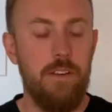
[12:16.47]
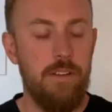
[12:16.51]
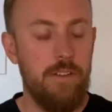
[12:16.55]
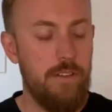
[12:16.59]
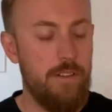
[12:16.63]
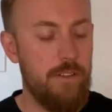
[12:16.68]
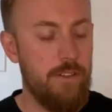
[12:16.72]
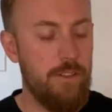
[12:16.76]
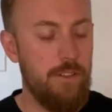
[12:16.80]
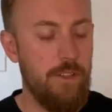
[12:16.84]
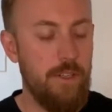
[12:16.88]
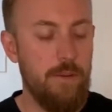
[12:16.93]

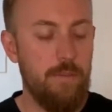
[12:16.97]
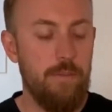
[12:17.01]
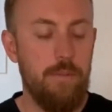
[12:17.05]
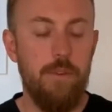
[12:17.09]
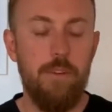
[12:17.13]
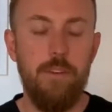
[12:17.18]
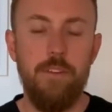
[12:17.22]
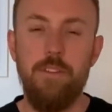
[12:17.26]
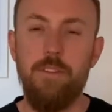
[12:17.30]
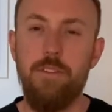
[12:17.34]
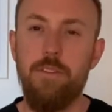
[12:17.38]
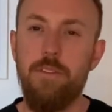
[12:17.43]
joint by
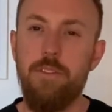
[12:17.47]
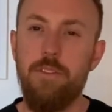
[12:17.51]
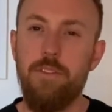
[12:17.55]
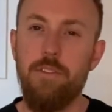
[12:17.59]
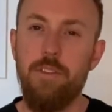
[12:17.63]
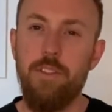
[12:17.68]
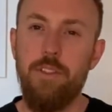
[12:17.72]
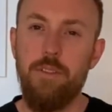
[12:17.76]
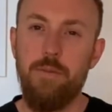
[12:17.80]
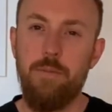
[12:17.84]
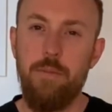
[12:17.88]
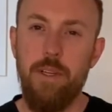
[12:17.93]

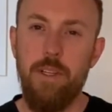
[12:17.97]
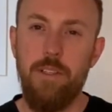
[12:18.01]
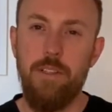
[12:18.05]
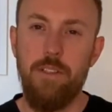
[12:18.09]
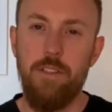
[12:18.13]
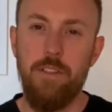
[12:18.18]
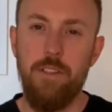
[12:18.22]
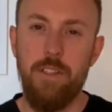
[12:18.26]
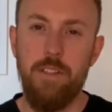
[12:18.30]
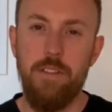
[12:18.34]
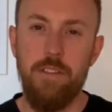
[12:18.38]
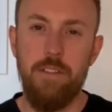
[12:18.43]

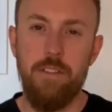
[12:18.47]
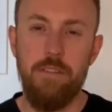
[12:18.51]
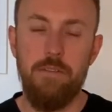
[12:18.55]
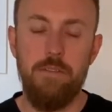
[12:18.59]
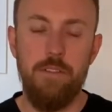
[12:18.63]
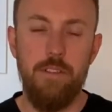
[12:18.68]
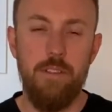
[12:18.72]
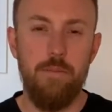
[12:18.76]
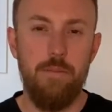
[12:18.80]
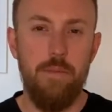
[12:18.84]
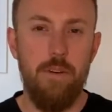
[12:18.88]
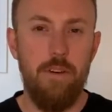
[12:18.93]
joint through
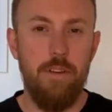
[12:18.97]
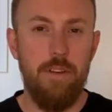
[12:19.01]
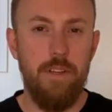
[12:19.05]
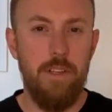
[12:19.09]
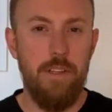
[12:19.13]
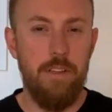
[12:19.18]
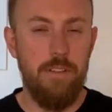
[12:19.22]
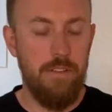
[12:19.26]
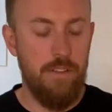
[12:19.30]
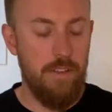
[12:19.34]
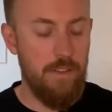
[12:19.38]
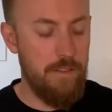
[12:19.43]
the body.
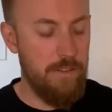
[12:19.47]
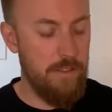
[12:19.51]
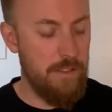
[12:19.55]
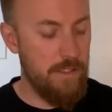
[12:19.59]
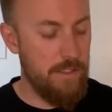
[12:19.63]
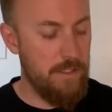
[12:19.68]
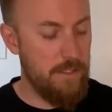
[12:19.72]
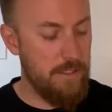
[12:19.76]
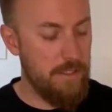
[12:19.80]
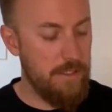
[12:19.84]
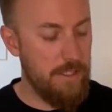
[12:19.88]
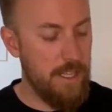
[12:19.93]
So
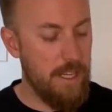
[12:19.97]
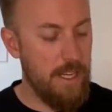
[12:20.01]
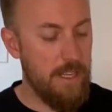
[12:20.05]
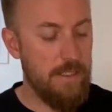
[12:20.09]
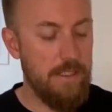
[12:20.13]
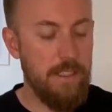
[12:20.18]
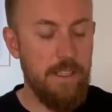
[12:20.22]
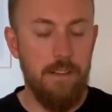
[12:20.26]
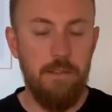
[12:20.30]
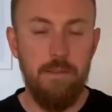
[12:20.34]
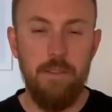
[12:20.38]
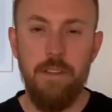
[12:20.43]
just
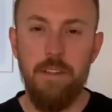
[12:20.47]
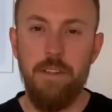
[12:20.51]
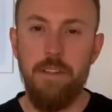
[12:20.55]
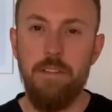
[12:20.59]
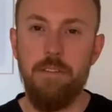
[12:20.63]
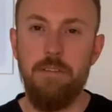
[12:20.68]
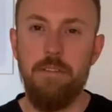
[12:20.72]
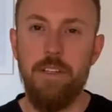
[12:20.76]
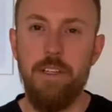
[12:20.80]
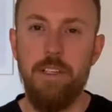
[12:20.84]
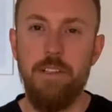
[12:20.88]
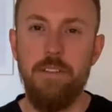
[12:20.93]
starting with the
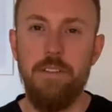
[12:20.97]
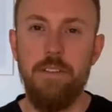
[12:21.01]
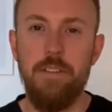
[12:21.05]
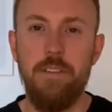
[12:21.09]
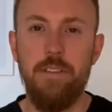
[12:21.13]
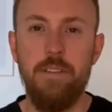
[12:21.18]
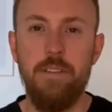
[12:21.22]
wrist,